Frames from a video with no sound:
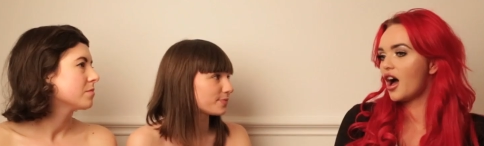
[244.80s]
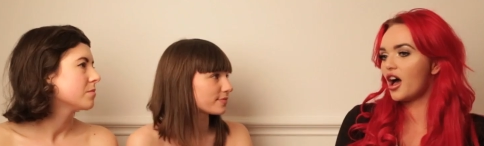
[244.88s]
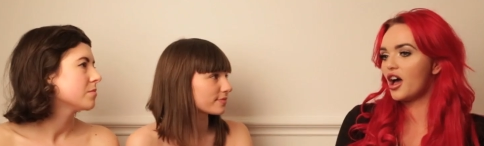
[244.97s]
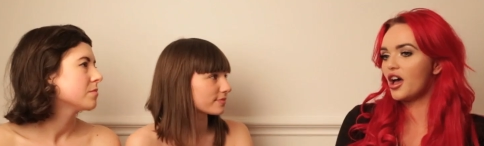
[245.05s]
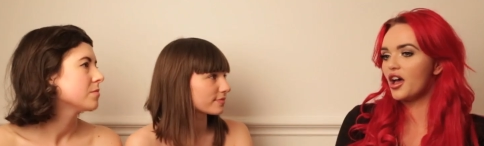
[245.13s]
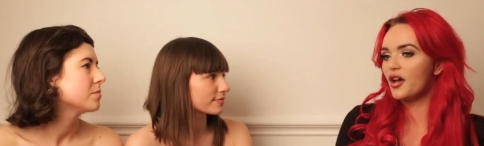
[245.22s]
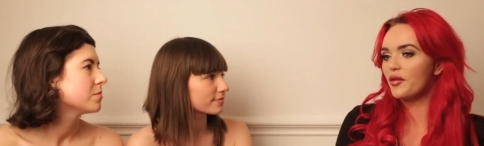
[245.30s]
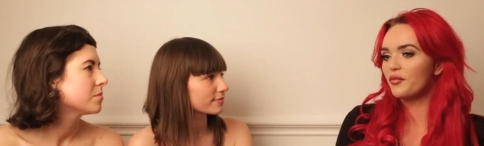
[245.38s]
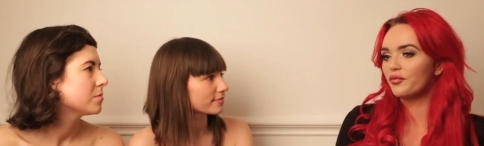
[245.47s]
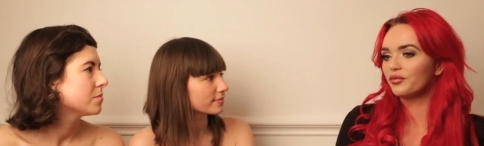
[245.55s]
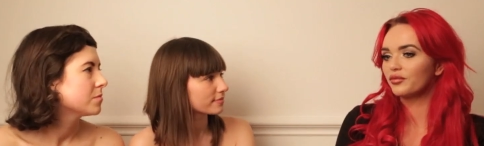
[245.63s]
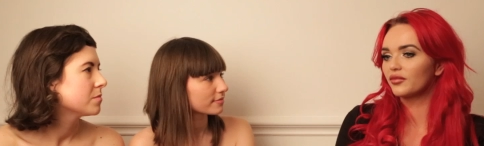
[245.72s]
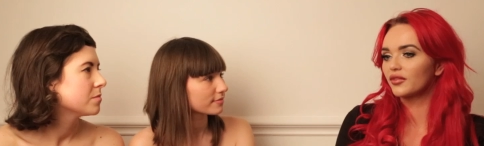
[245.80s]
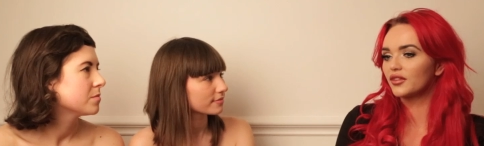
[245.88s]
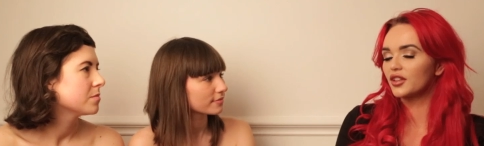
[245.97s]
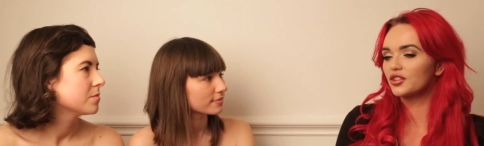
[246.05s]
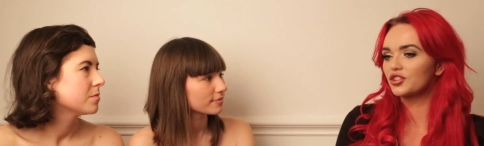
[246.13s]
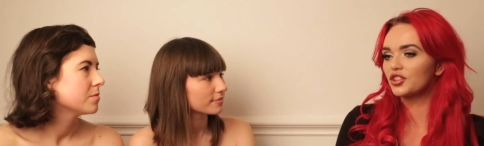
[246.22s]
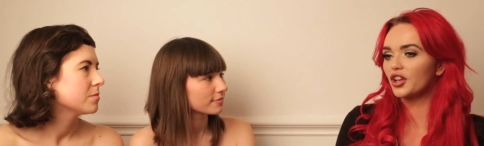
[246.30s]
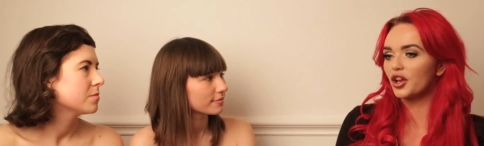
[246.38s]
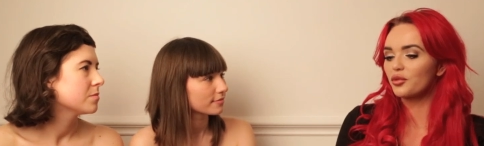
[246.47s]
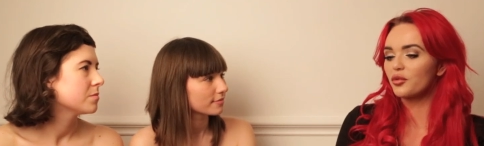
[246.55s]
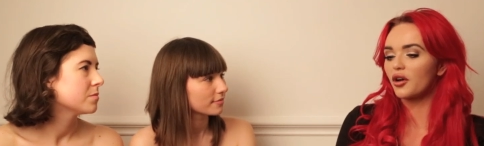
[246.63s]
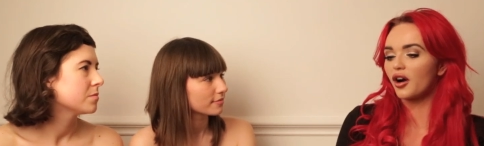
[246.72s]
Speaker 1: Um, do you
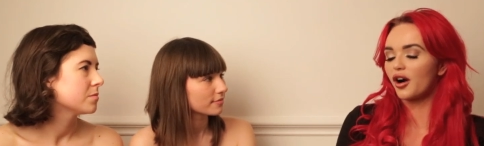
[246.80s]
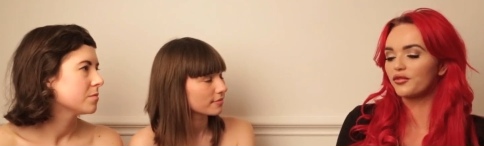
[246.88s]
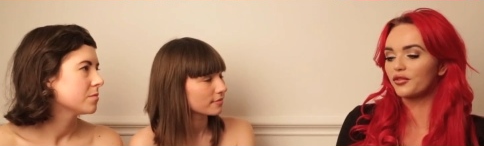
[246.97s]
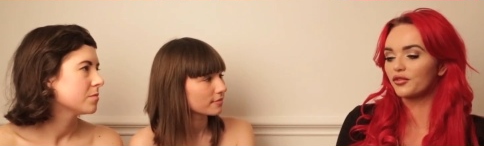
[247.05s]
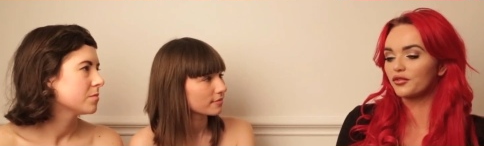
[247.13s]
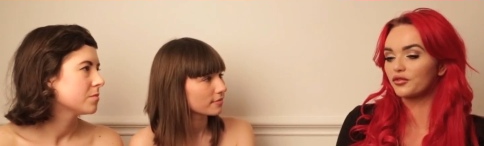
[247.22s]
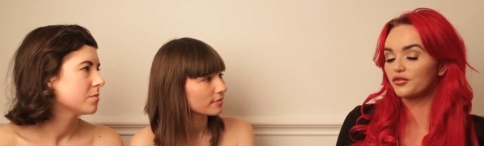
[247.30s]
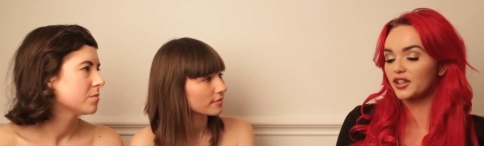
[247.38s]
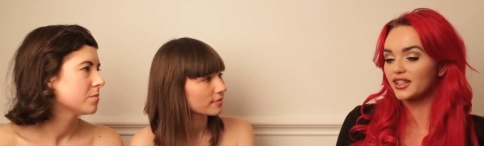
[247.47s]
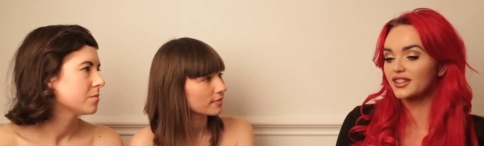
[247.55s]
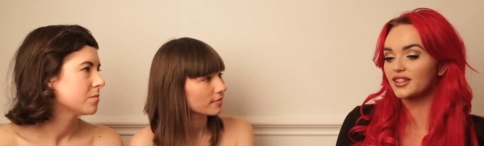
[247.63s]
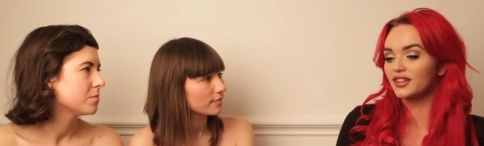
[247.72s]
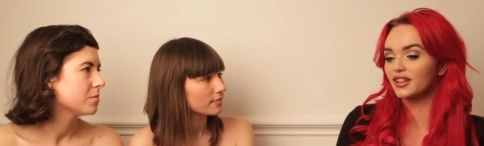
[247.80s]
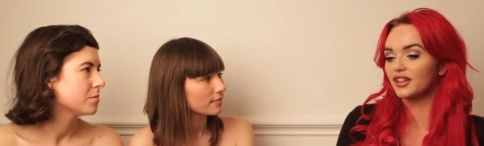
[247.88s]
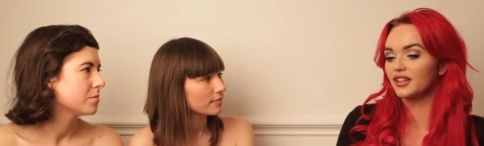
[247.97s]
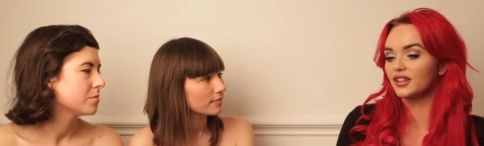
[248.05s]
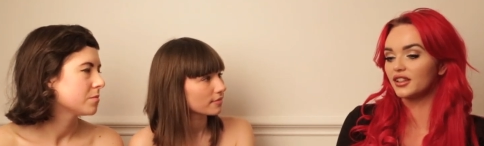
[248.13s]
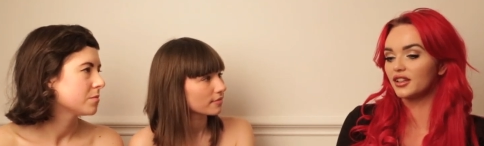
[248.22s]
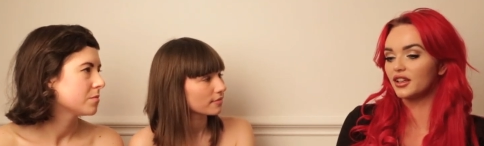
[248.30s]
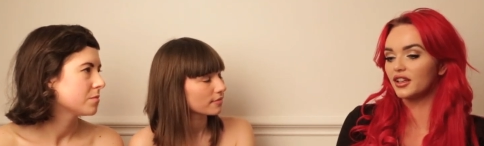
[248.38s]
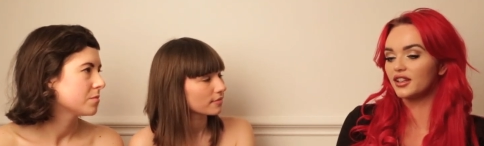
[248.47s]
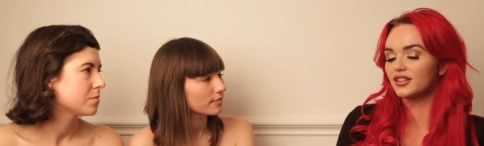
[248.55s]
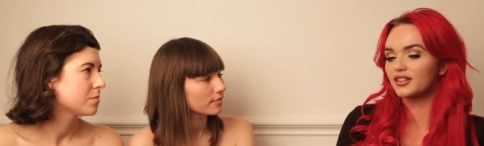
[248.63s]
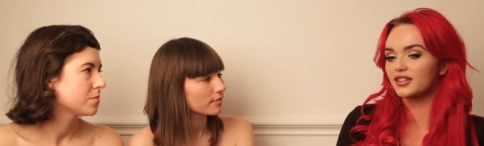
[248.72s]
know what? I've recently,
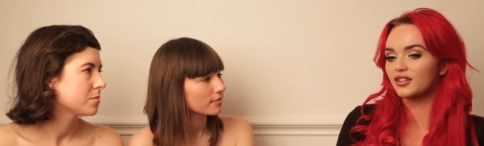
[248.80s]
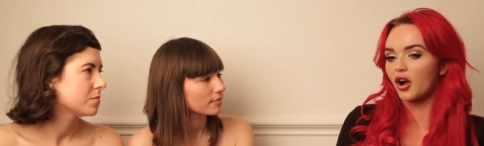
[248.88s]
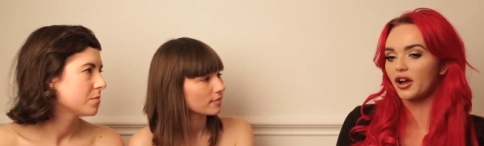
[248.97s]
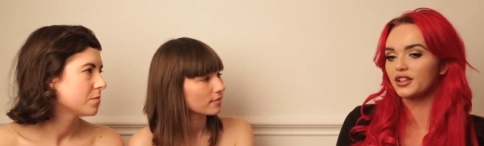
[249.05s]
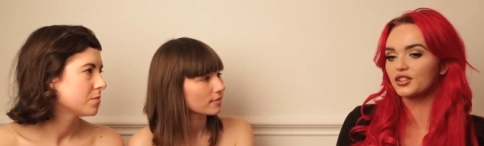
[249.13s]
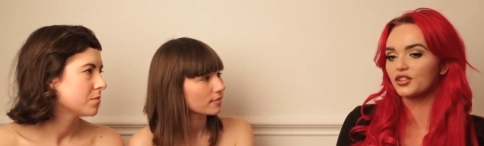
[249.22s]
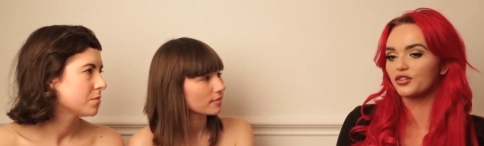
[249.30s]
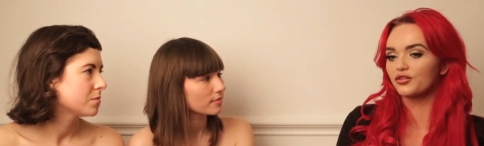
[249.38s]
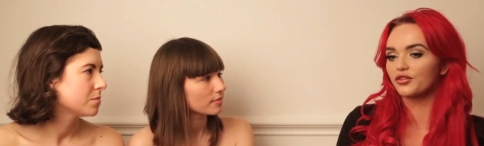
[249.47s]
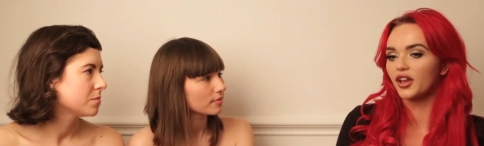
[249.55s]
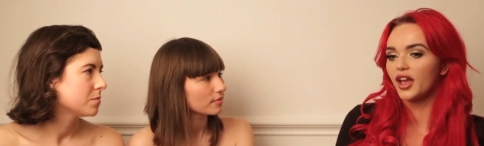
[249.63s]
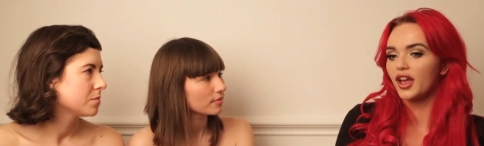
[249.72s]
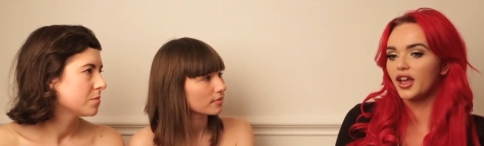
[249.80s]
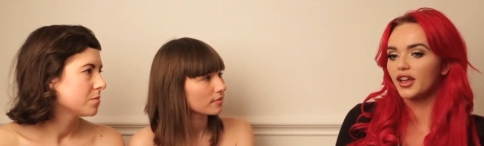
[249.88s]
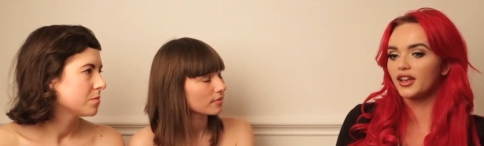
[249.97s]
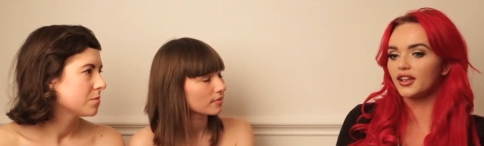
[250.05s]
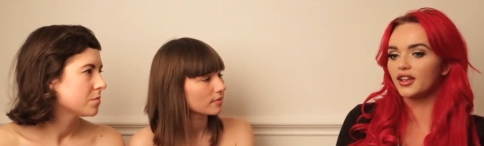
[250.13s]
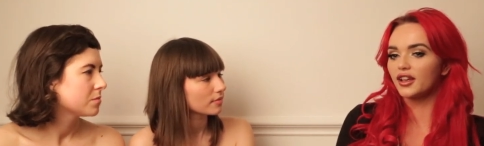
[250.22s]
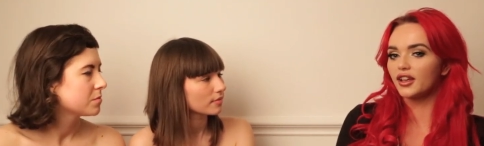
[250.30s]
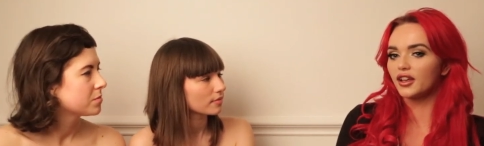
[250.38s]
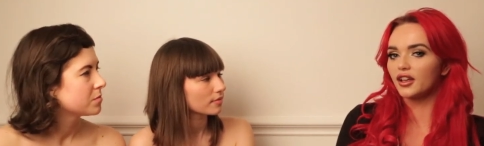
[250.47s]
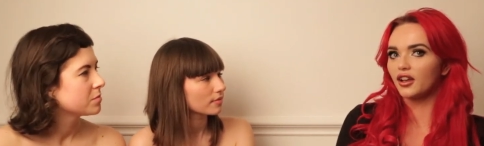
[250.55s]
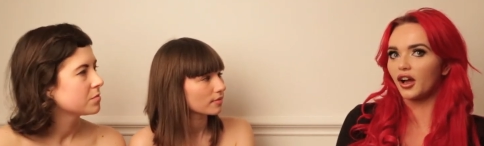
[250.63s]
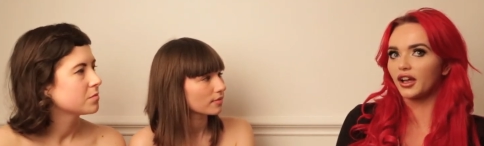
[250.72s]
it's kind of
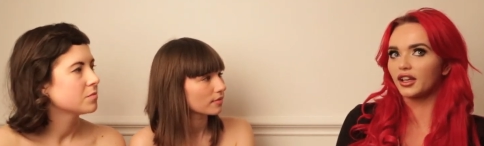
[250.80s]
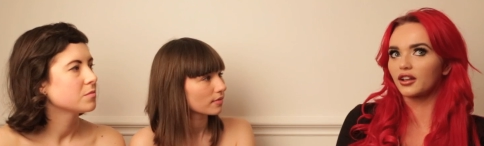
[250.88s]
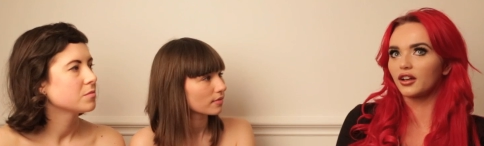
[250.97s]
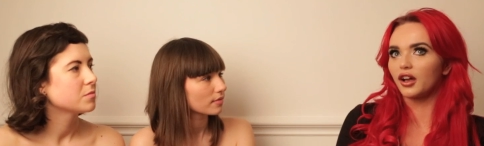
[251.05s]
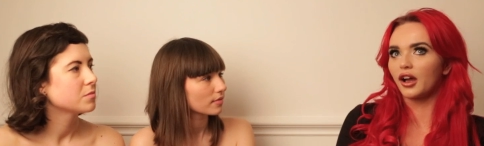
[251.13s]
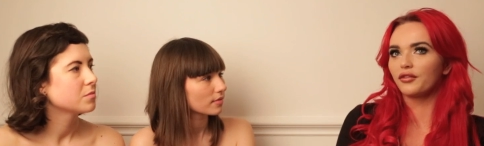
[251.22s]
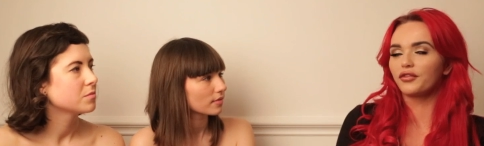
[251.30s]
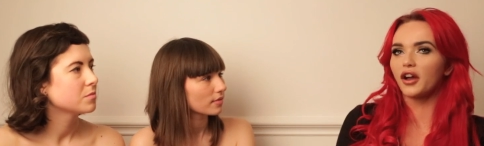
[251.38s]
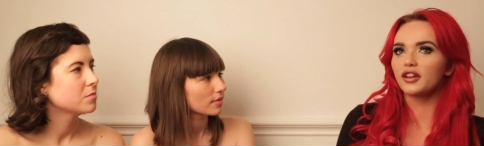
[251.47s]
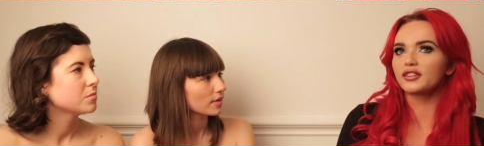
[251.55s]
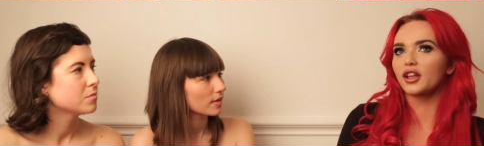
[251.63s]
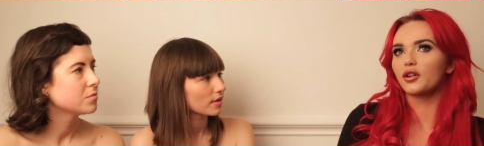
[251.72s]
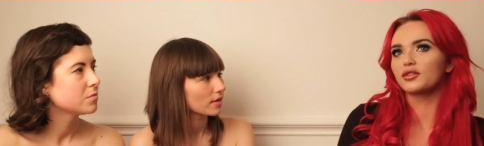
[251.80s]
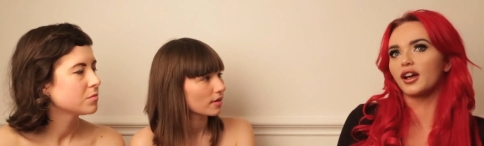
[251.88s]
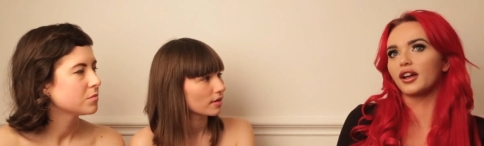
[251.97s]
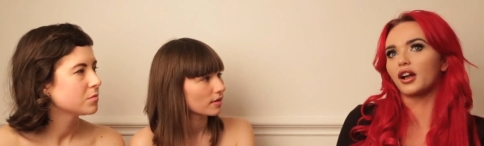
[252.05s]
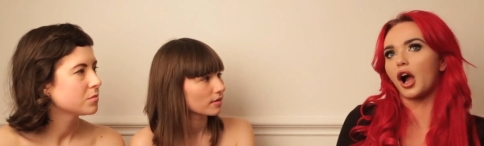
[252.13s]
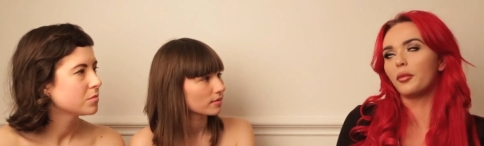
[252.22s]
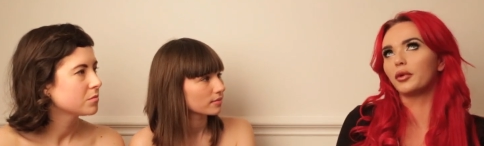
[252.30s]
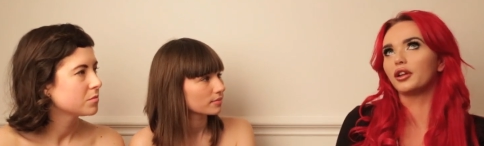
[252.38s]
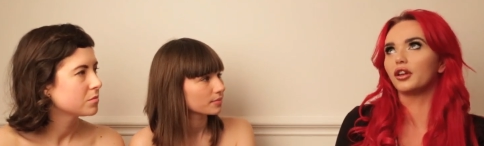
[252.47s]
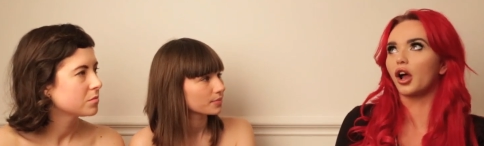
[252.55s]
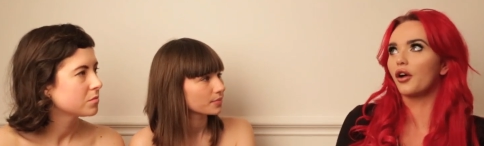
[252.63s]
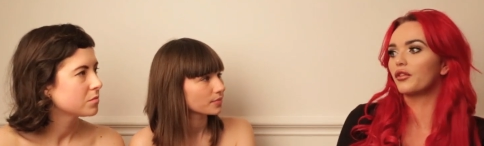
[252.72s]
like, at first I was like, I'm in
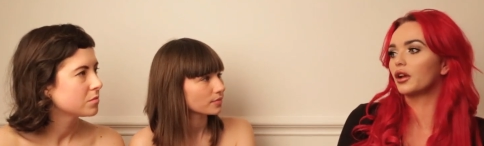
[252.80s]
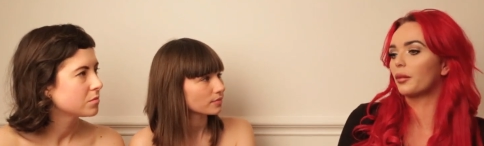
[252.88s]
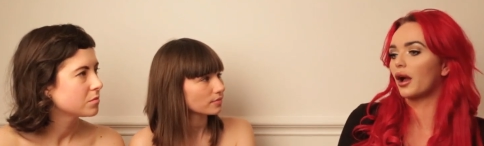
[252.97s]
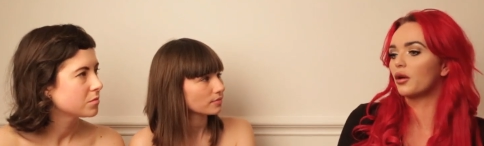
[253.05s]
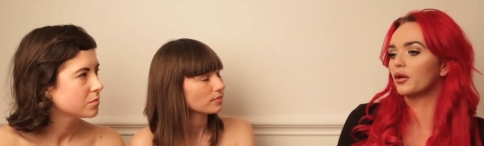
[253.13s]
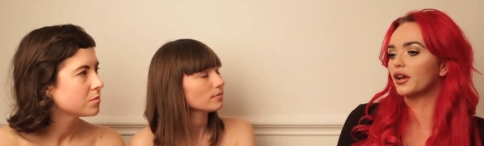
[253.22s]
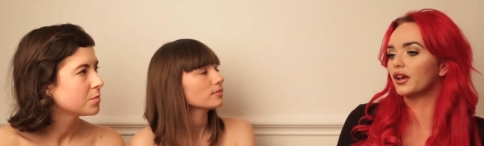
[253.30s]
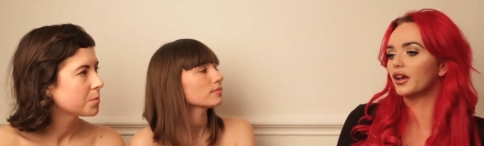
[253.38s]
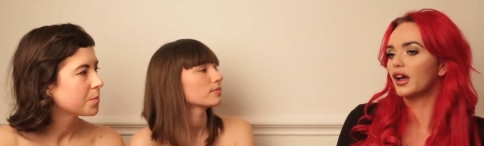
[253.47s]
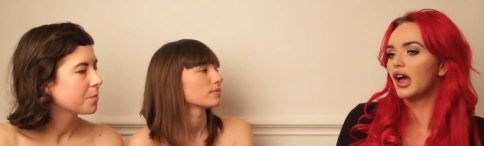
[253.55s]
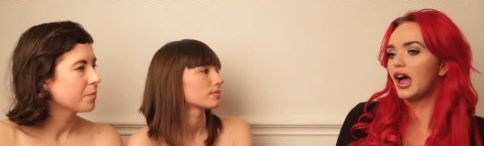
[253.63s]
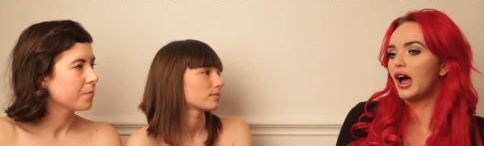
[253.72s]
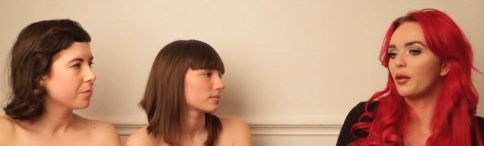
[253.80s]
an hour about it.